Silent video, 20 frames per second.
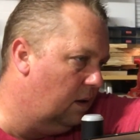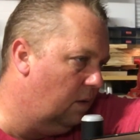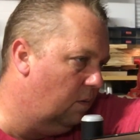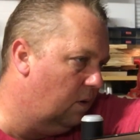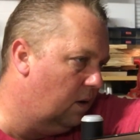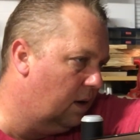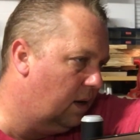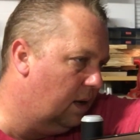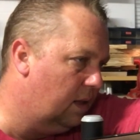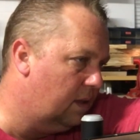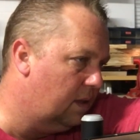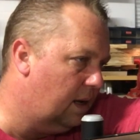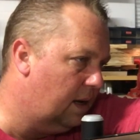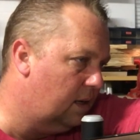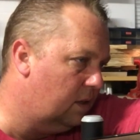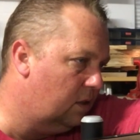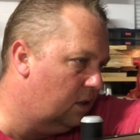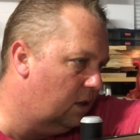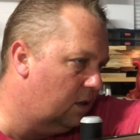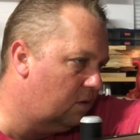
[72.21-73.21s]
And you want to get
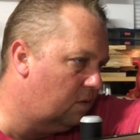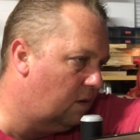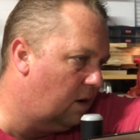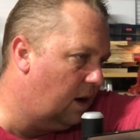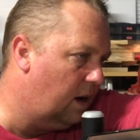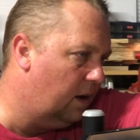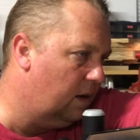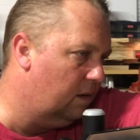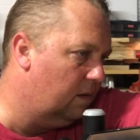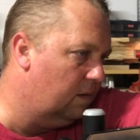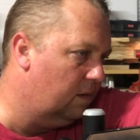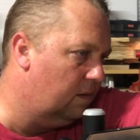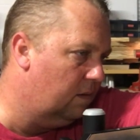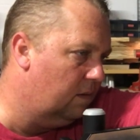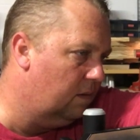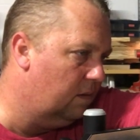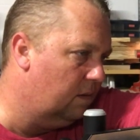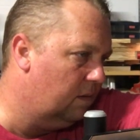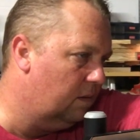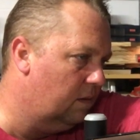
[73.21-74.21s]
that just right
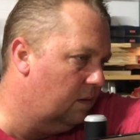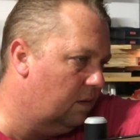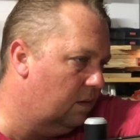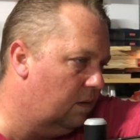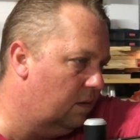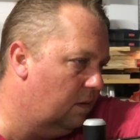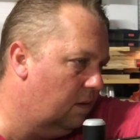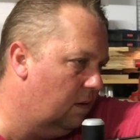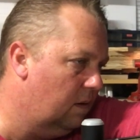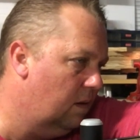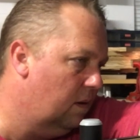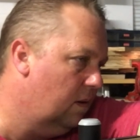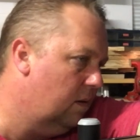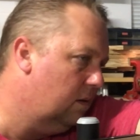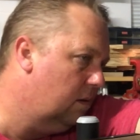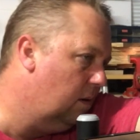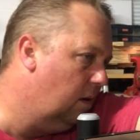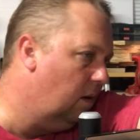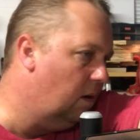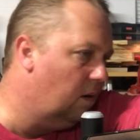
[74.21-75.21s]

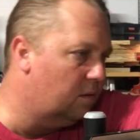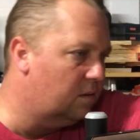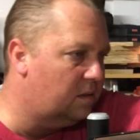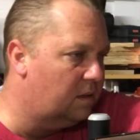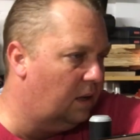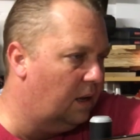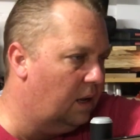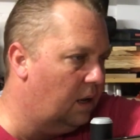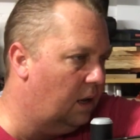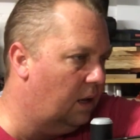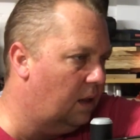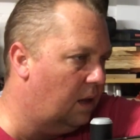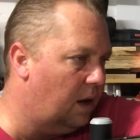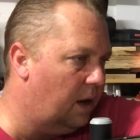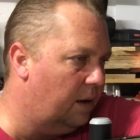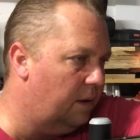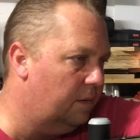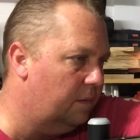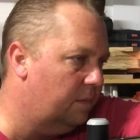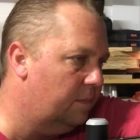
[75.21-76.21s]
so you don't see any
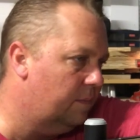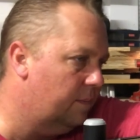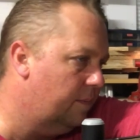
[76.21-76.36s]
light.